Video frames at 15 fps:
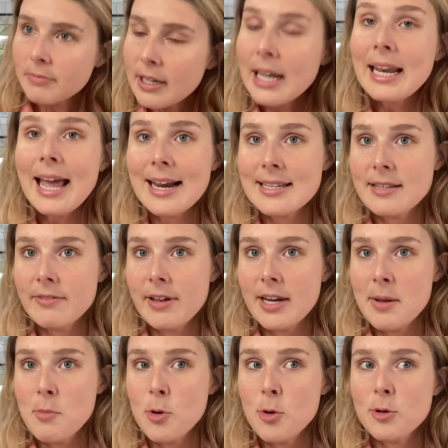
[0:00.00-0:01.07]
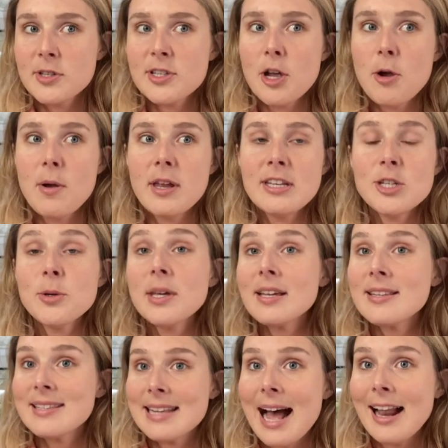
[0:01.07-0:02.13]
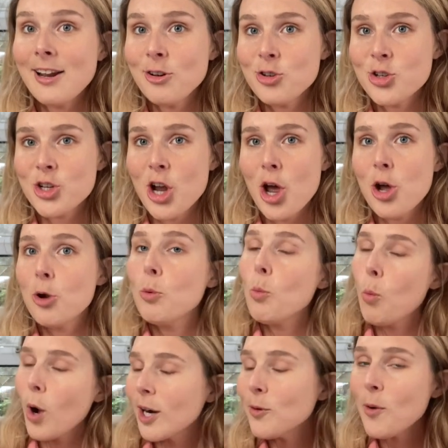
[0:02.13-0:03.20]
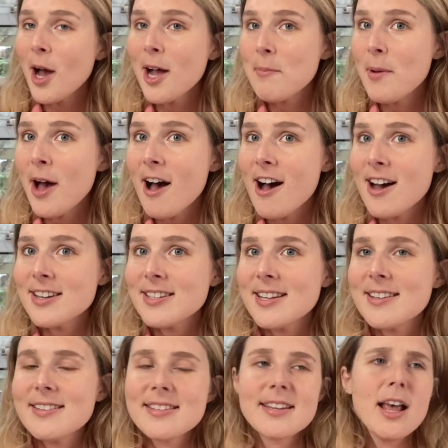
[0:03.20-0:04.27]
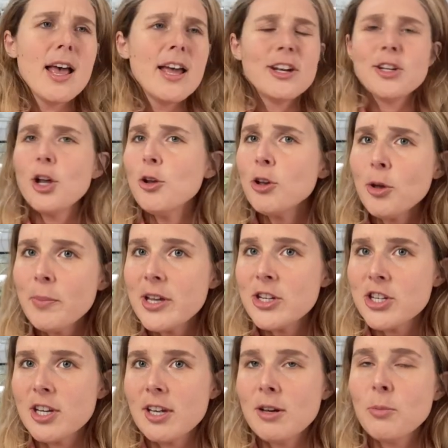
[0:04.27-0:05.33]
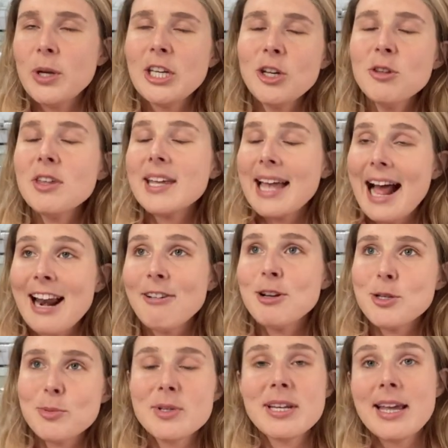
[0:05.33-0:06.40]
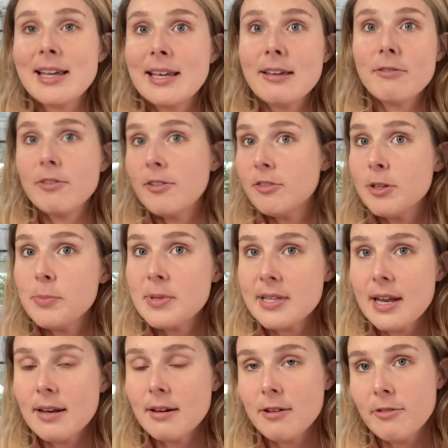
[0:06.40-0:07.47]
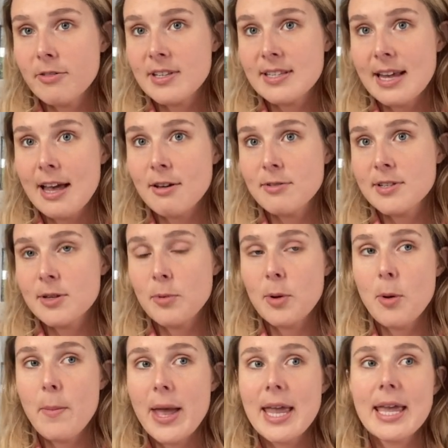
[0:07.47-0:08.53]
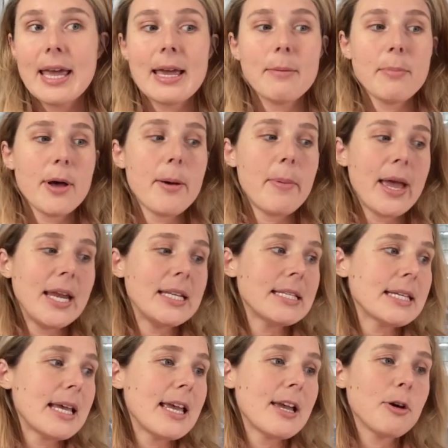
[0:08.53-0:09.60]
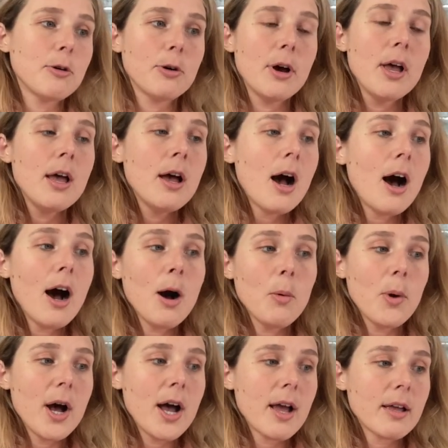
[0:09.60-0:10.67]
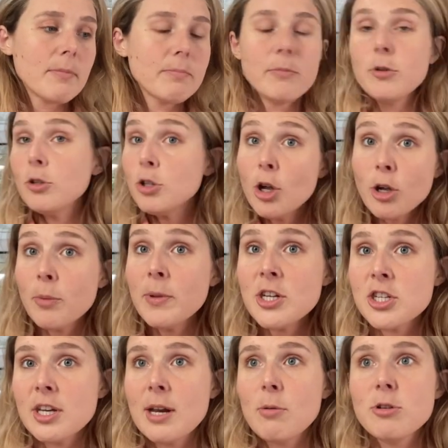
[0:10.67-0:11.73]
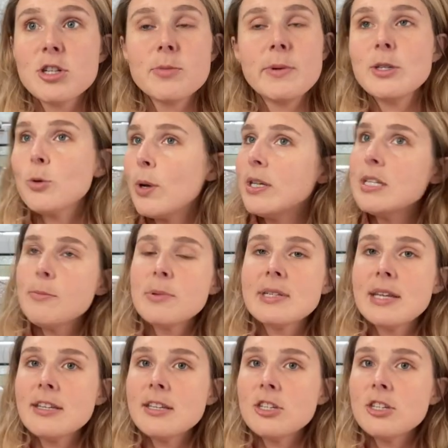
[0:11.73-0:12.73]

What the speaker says: collective anymore. So in doing a salon show, one work per artist, no commission, we knew that galleries were taking 50% of the sales that we were making per painting or artwork, no commission. It would just be 20%